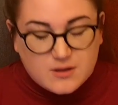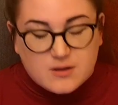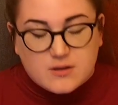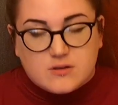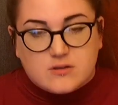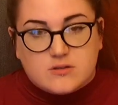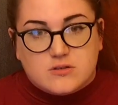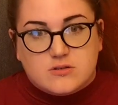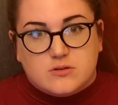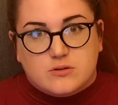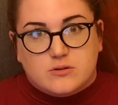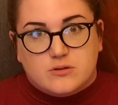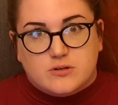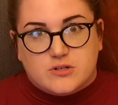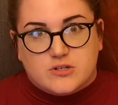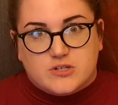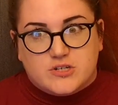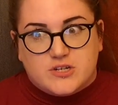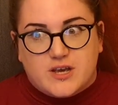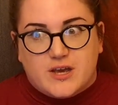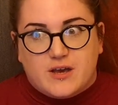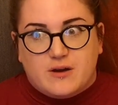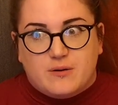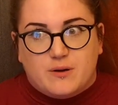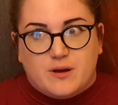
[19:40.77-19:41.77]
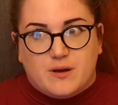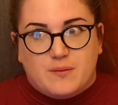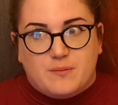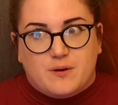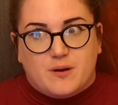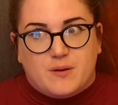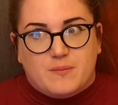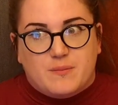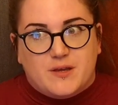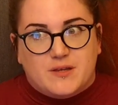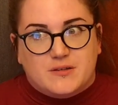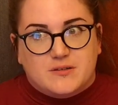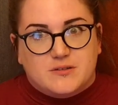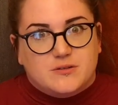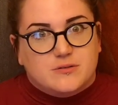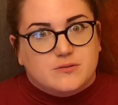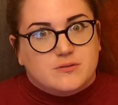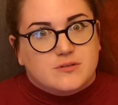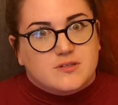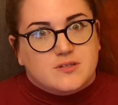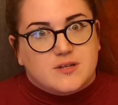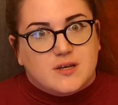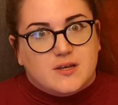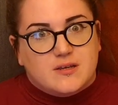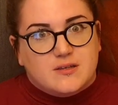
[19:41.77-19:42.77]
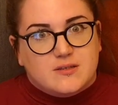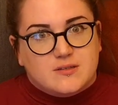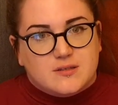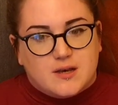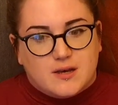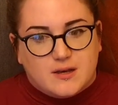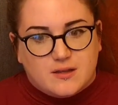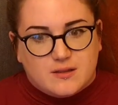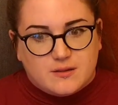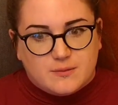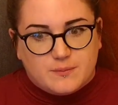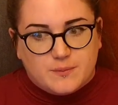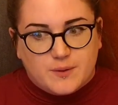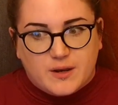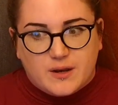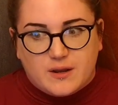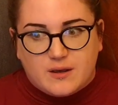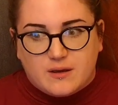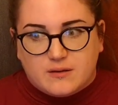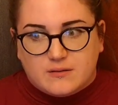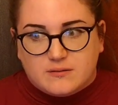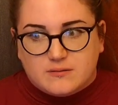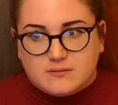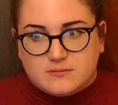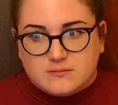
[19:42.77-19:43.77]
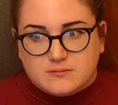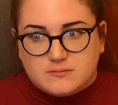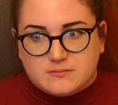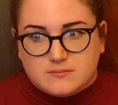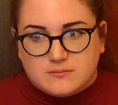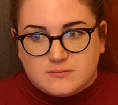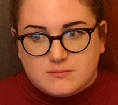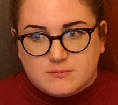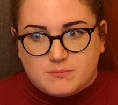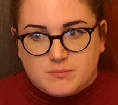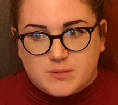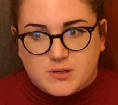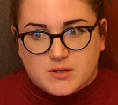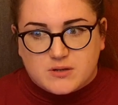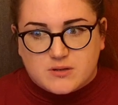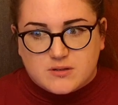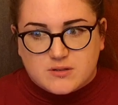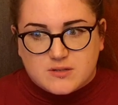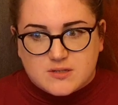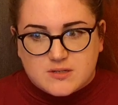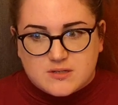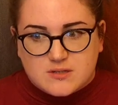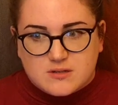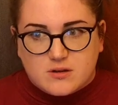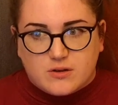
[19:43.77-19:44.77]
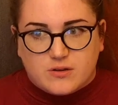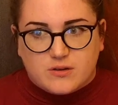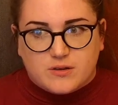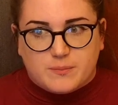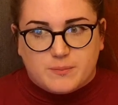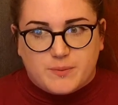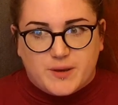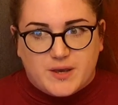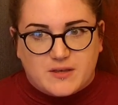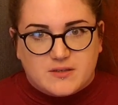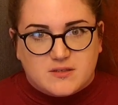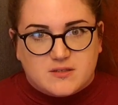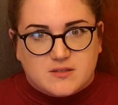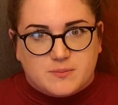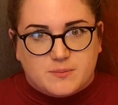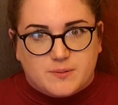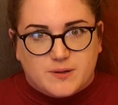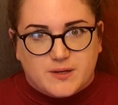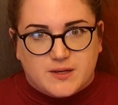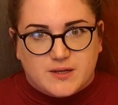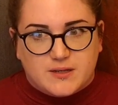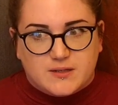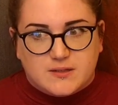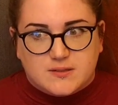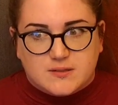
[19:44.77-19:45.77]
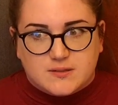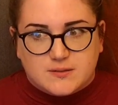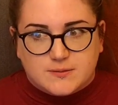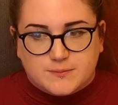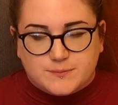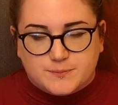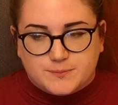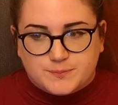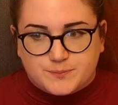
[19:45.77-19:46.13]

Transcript: sort of share where my mental state's at the minute because it's not the best place,